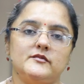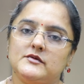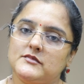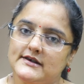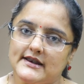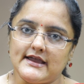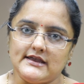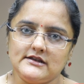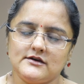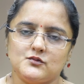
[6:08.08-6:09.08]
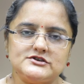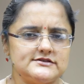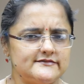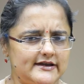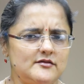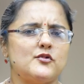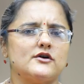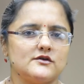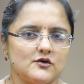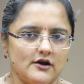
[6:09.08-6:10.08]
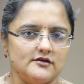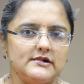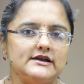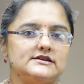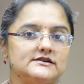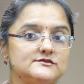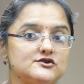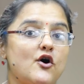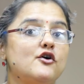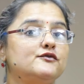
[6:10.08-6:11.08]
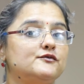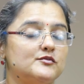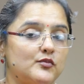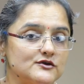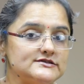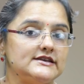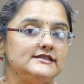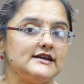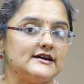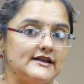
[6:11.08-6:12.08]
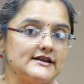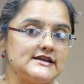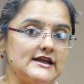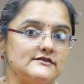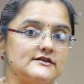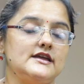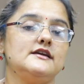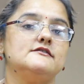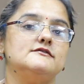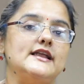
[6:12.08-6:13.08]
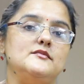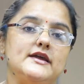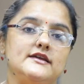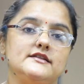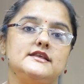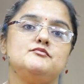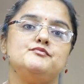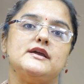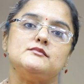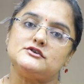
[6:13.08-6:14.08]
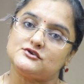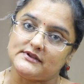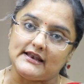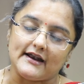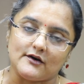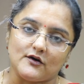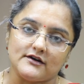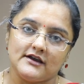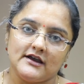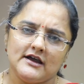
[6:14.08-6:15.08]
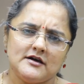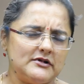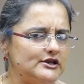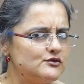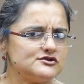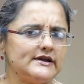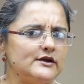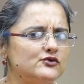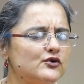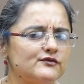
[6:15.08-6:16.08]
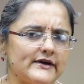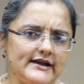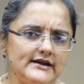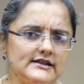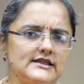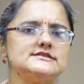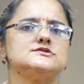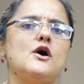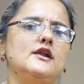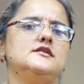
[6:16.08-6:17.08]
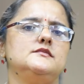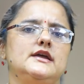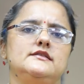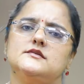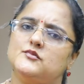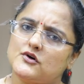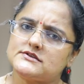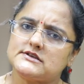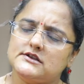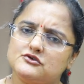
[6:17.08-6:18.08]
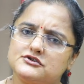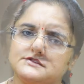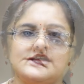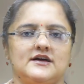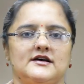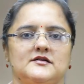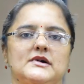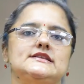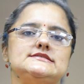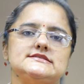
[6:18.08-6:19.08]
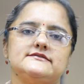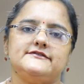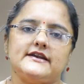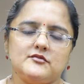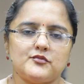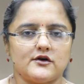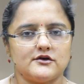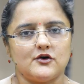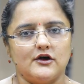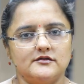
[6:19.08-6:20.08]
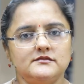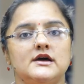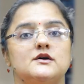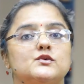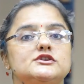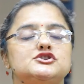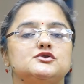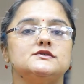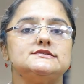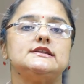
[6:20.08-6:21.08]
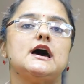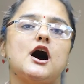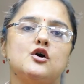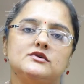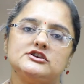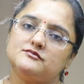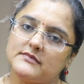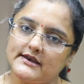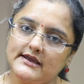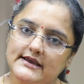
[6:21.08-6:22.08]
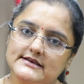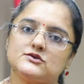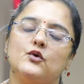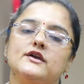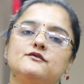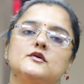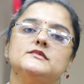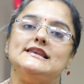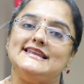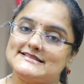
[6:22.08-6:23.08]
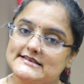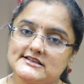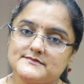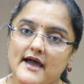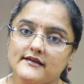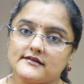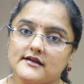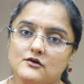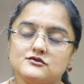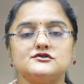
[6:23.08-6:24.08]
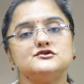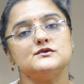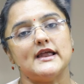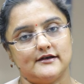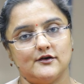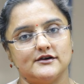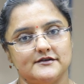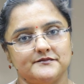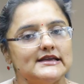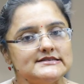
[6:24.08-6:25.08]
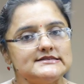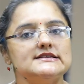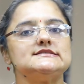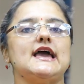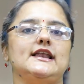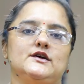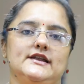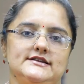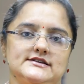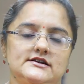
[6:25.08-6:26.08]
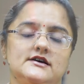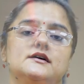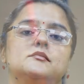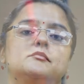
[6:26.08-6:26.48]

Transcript: column number 9 which is a very important column in terms of posting the correct entry while making the payment to the landlord. But usually you don't find this column in the book solution. But this is a very important column which shows that how much money is going from the lessee's bank account to landlord. This is calculated